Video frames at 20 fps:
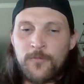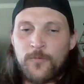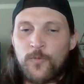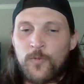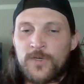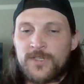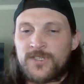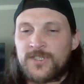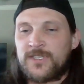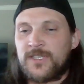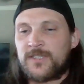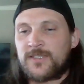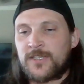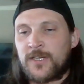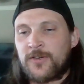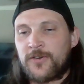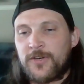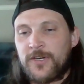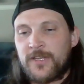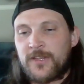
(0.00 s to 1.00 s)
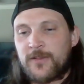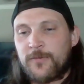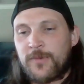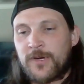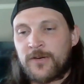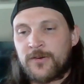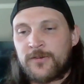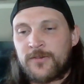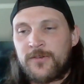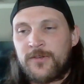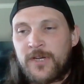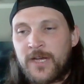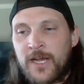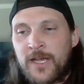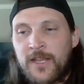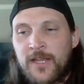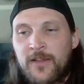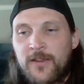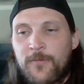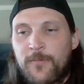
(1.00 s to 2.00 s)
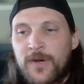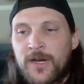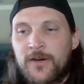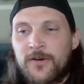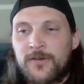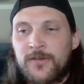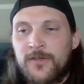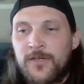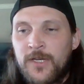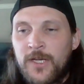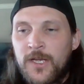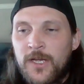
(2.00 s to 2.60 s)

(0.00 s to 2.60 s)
which sits underneath the barrel. And then the barrel,